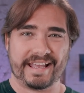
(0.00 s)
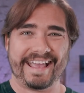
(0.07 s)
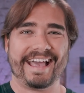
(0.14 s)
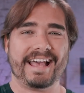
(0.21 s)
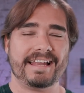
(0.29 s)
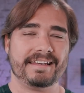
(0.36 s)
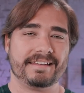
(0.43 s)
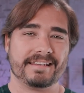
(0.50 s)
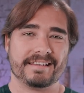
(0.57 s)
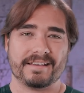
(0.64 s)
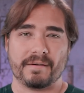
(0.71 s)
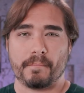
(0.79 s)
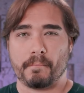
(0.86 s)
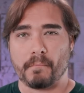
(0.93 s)
and
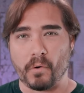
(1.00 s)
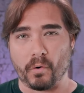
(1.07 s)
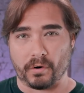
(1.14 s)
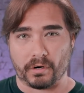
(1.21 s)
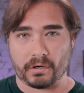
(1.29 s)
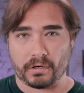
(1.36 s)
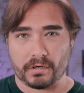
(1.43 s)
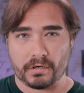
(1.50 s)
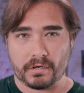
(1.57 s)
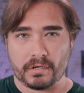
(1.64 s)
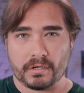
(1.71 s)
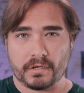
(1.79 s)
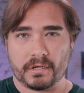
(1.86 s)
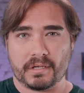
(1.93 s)
more.
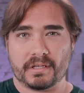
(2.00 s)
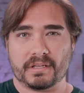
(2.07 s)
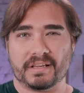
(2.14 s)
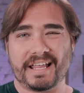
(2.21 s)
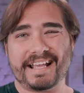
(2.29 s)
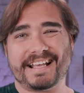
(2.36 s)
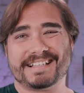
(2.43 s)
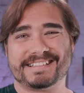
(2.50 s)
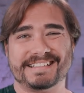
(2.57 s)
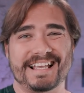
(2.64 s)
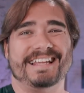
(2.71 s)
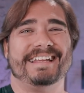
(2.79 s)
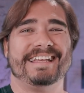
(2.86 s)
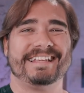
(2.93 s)
Like I
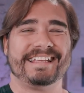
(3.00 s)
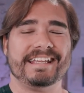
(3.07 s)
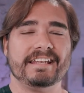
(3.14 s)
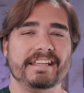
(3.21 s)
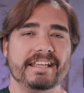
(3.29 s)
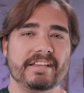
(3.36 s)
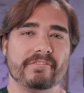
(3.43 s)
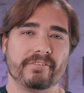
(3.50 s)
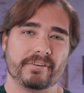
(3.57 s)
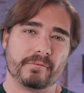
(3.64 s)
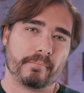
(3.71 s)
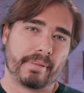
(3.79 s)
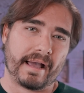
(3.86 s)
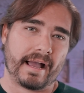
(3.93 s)
said, it can
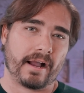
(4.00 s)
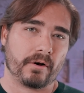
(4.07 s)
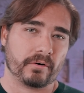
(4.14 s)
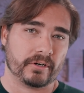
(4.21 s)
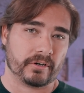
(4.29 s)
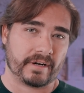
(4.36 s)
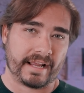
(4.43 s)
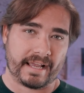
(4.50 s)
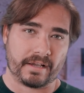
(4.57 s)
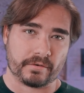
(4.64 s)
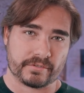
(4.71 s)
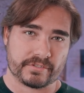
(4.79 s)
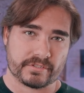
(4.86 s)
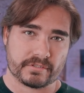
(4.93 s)
even power your
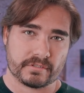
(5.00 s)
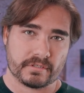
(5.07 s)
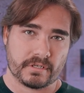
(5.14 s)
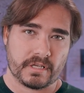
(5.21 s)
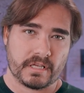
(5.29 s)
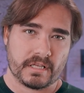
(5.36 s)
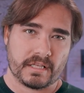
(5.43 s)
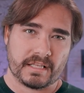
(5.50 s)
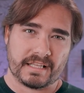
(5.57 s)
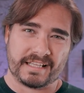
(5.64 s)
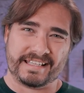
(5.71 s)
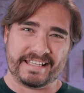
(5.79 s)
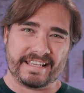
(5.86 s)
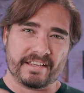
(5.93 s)
house.
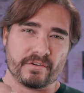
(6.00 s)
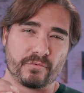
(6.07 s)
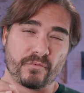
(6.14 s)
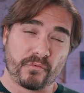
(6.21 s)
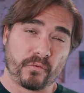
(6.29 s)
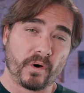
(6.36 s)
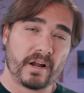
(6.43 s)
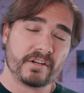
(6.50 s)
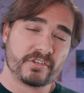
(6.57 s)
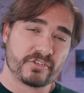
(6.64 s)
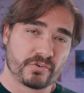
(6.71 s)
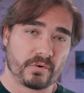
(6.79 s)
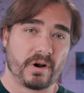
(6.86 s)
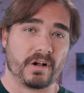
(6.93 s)
The front
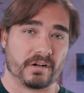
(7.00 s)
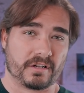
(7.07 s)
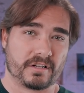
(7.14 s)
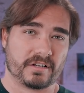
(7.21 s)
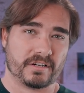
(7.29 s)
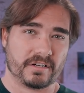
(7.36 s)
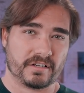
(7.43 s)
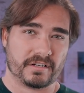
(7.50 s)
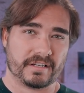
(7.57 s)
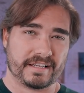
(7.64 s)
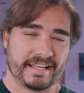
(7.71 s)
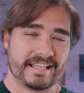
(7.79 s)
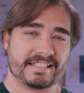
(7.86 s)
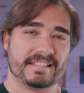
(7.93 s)
trunk
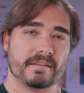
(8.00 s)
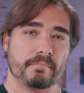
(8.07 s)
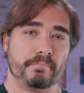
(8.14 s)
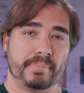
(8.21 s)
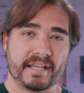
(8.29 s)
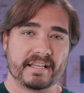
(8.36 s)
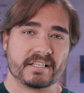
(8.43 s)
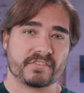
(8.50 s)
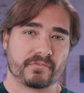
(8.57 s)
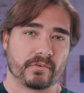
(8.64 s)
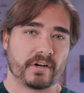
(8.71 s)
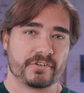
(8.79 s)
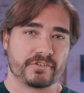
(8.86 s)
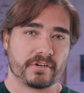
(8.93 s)
is the biggest
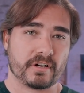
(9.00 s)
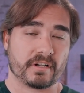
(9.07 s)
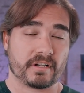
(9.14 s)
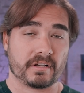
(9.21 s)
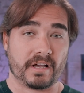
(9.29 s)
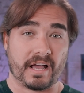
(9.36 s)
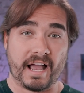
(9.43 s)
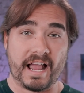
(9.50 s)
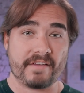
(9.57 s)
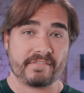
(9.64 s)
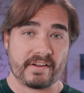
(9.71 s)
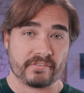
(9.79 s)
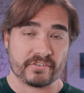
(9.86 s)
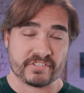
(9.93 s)
front trunk I've
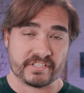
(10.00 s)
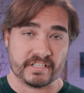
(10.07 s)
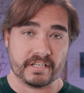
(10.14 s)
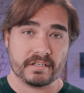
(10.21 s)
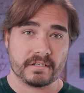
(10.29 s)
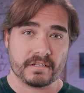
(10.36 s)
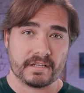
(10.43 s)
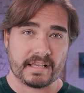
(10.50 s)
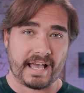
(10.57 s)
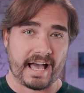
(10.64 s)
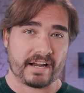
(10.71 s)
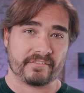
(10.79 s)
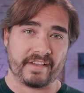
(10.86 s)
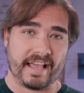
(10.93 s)
ever seen
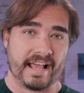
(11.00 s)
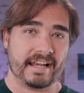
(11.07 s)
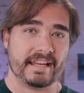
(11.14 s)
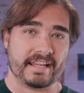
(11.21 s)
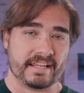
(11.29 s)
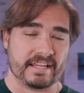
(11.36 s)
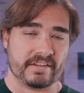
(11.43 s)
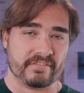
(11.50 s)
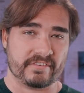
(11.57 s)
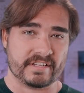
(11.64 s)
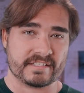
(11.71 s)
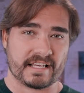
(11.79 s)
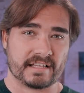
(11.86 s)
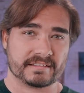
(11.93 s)
out of any
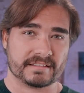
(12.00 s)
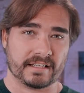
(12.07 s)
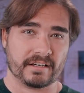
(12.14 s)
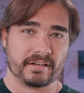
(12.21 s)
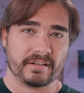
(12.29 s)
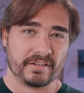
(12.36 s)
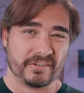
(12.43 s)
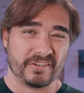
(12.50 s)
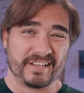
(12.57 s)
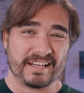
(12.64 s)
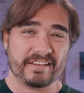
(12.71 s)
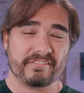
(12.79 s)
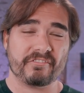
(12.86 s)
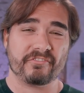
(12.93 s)
EVs out there. You
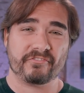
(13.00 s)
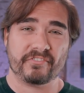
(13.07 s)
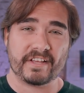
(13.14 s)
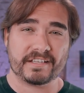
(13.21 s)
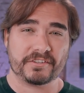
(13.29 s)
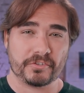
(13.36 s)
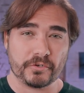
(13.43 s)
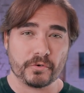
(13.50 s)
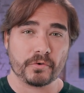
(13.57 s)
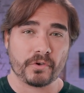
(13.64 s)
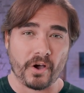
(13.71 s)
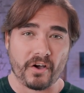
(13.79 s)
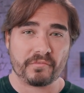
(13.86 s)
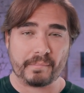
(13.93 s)
can even fit two
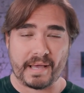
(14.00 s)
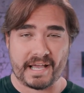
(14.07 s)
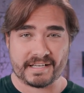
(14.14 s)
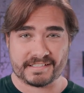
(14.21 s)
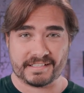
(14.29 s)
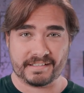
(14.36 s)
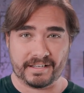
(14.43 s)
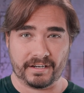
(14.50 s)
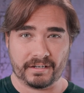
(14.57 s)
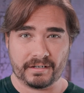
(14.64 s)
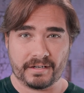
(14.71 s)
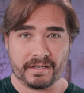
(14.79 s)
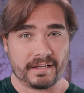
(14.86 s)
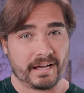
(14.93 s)
golf bags in there.
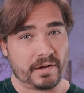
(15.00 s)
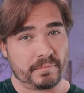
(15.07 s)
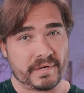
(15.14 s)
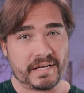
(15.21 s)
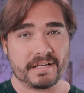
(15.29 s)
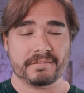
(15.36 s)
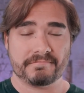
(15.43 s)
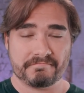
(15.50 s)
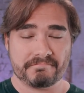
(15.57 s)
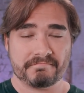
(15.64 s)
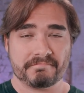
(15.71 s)
I mean,